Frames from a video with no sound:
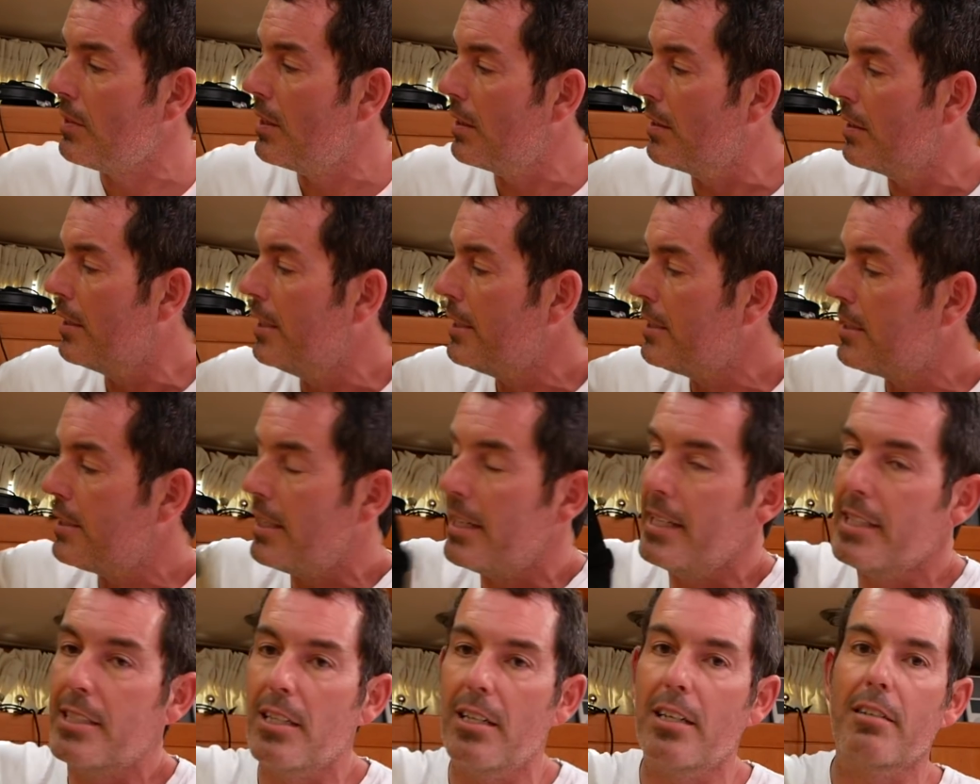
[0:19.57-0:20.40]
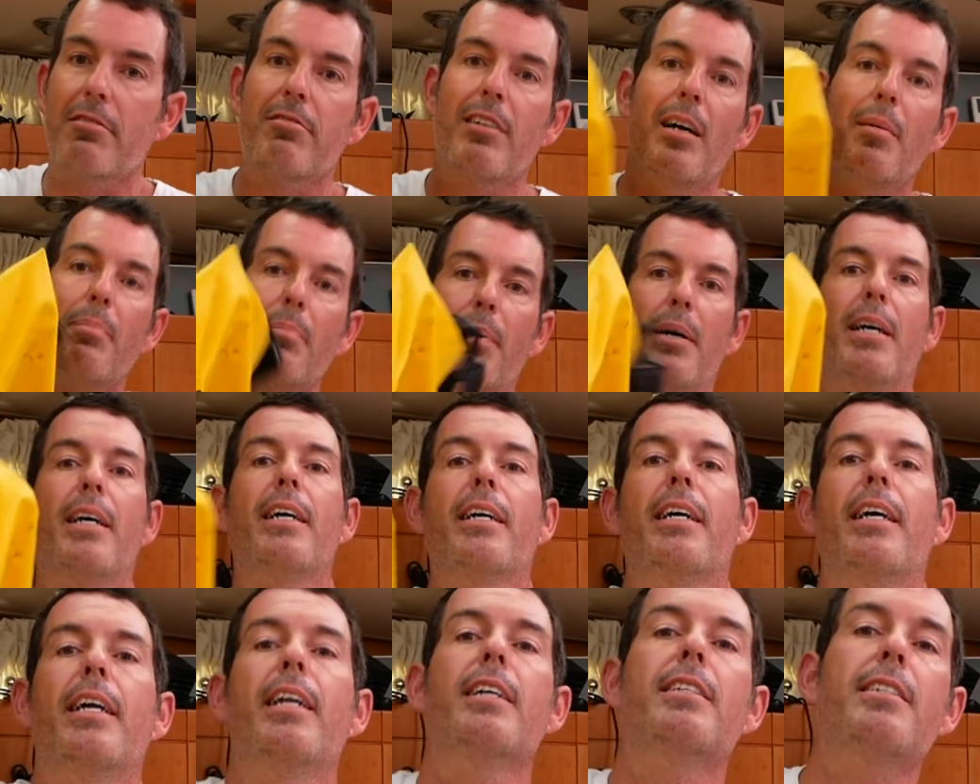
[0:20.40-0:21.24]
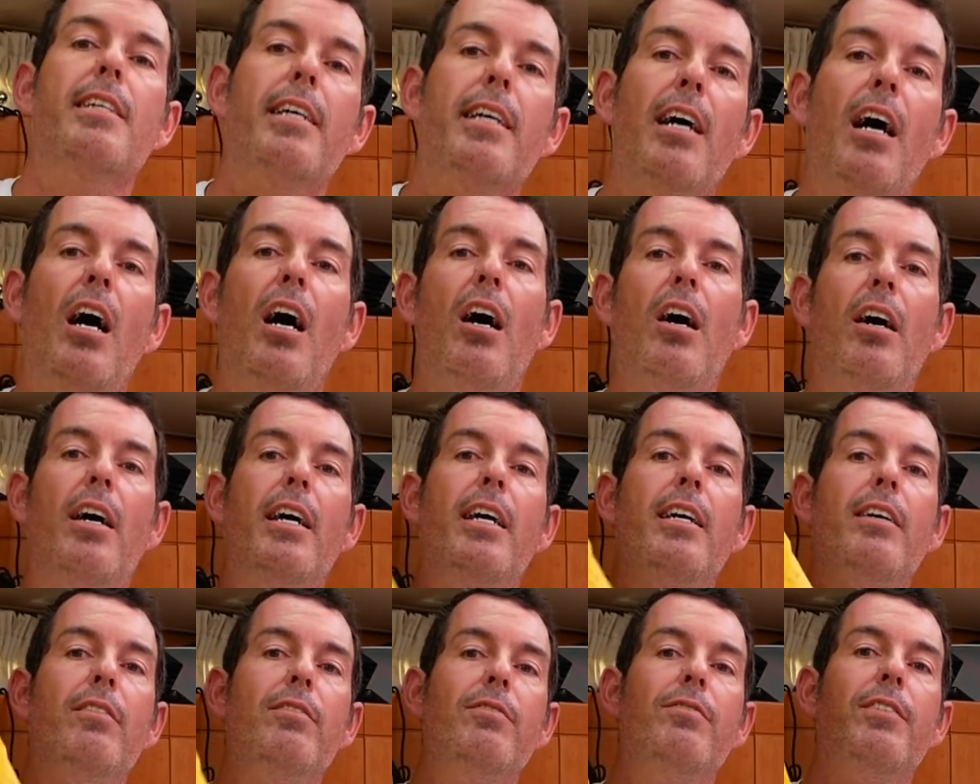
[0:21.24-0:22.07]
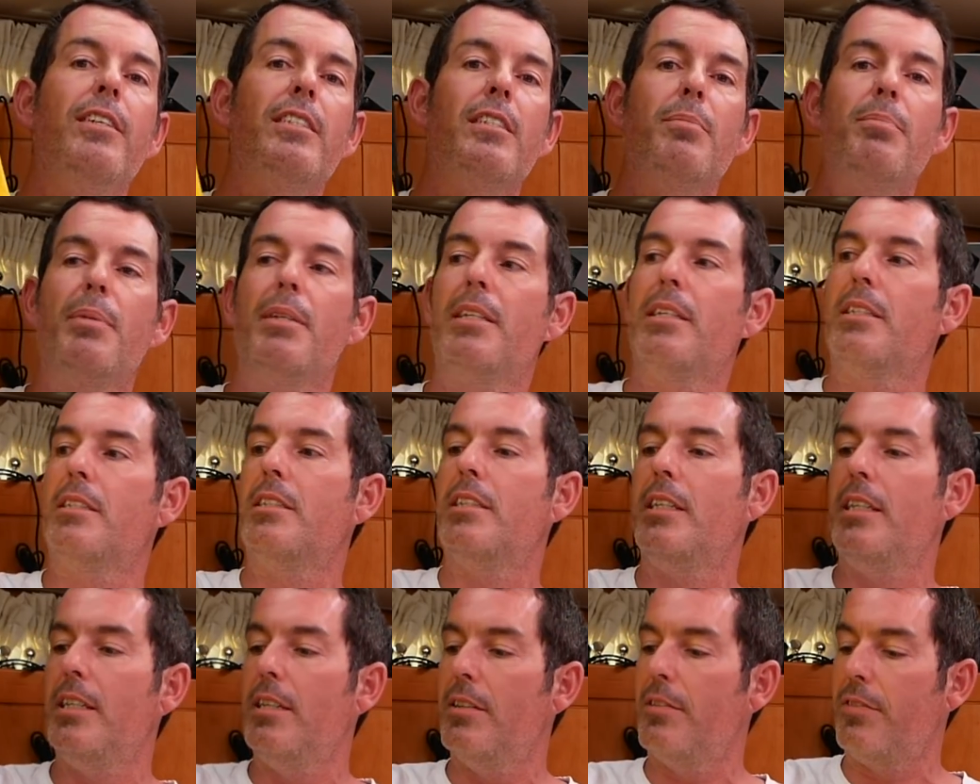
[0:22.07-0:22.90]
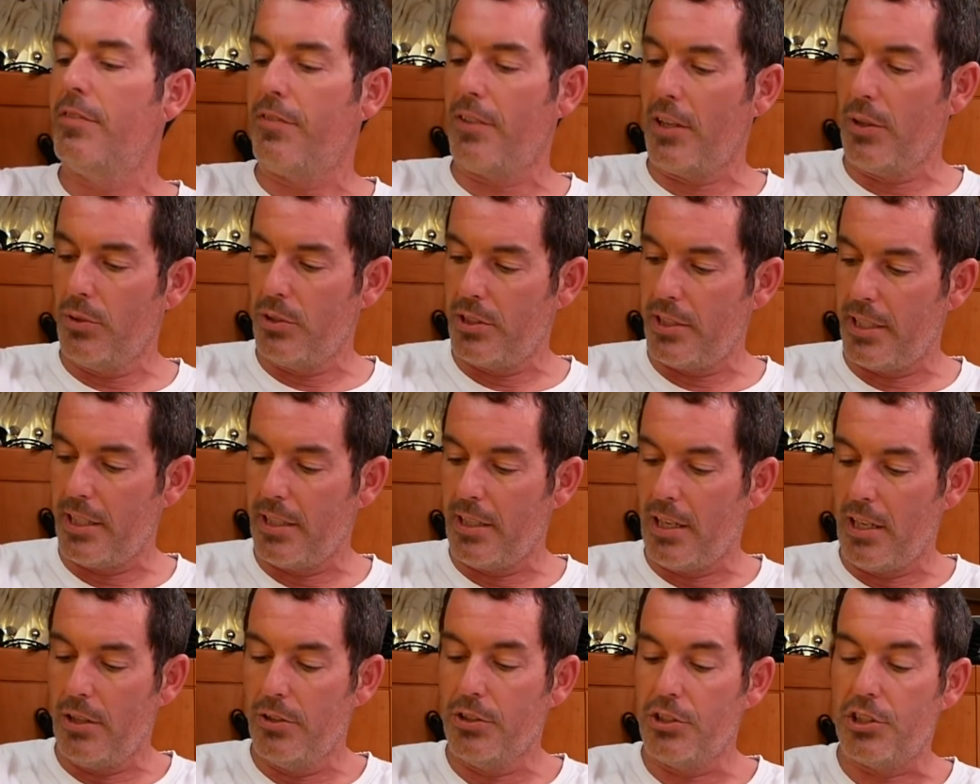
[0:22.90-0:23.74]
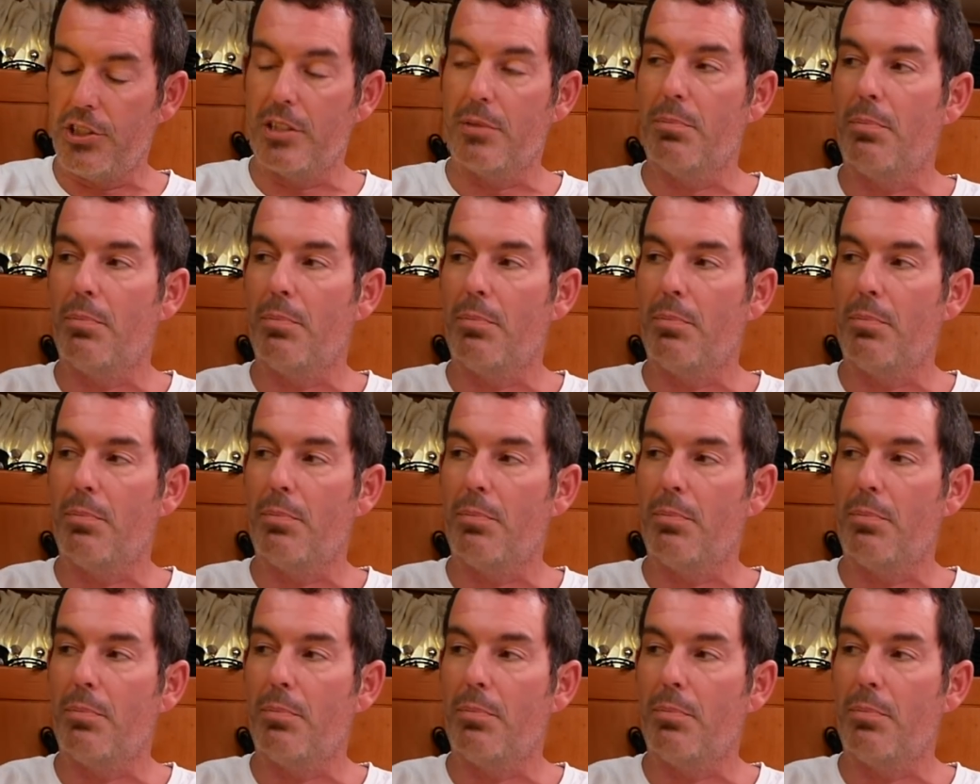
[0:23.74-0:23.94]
This is our grab bag. It is a high visibility floating ocean